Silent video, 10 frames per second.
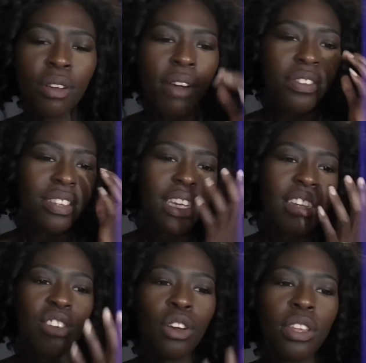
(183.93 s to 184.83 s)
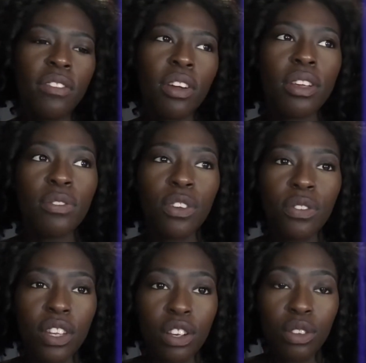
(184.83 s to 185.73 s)
I've seen only a very few
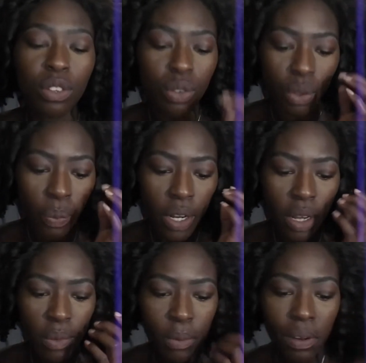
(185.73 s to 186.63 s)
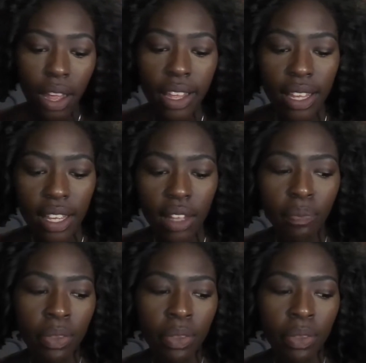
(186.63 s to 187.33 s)
videos, because when I was applying,